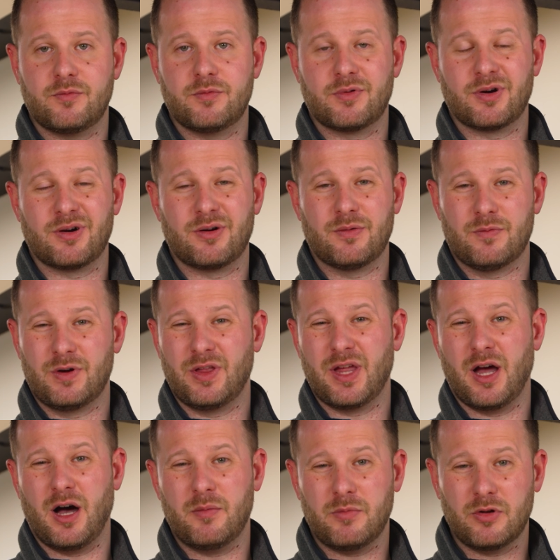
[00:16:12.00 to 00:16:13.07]
We're really
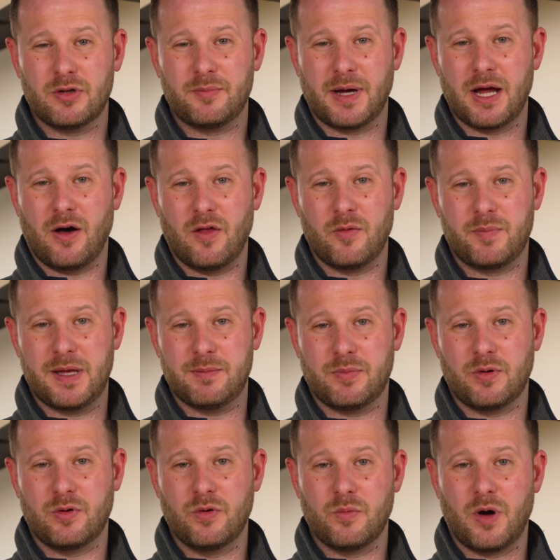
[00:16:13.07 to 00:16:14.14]
humbled by all the
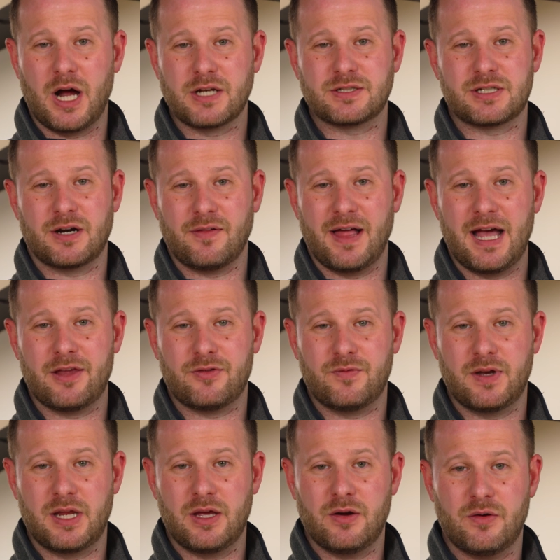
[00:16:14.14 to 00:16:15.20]
people who watched our last
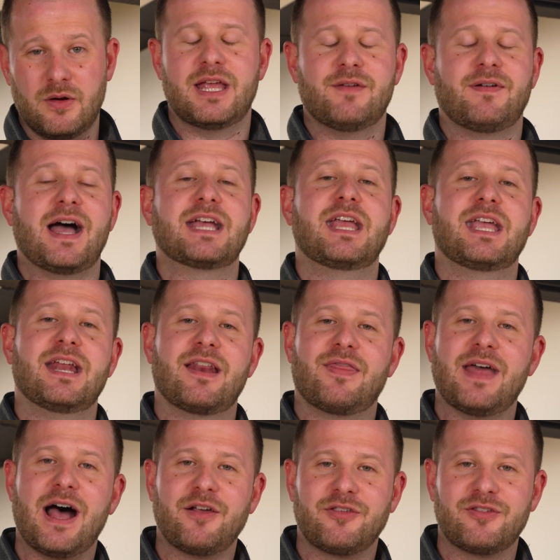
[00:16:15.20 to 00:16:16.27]
video. If I could get
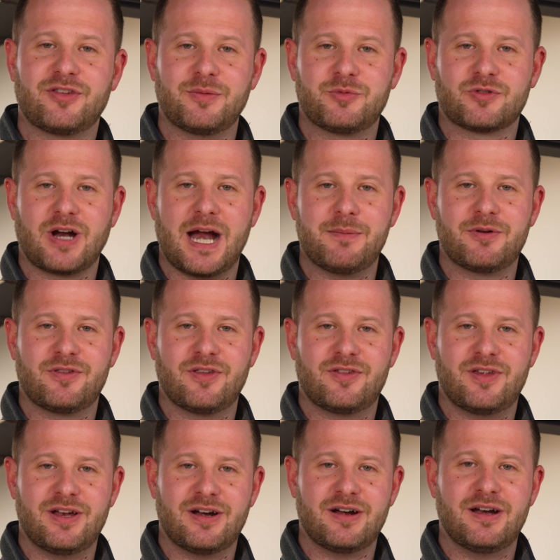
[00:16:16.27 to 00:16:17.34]
1,000 subscribers this
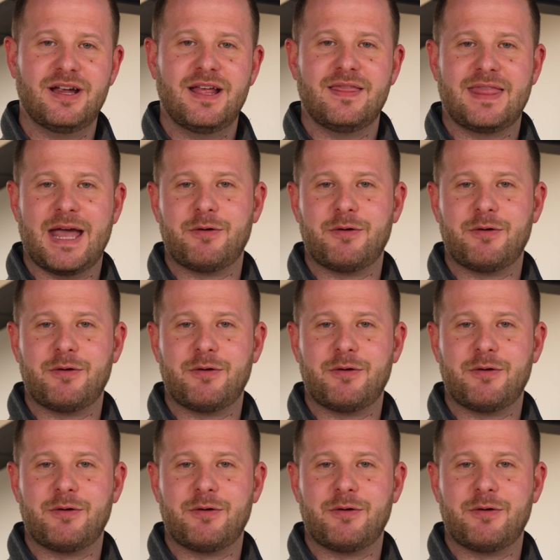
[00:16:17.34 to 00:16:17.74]
year, that